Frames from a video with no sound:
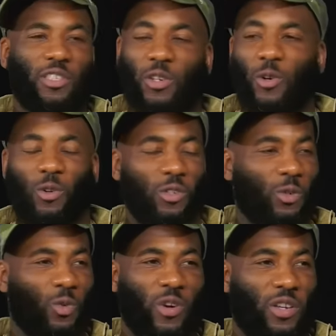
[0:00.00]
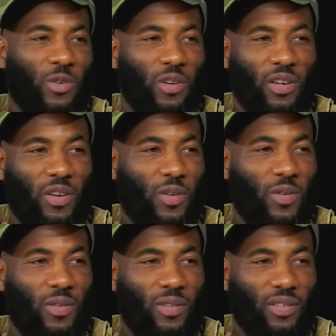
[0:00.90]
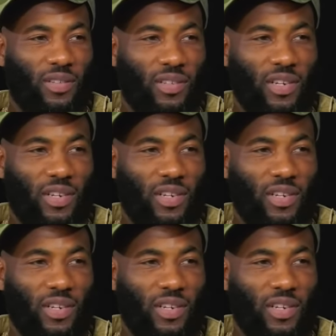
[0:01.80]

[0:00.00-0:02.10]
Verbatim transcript: showed you where you can go or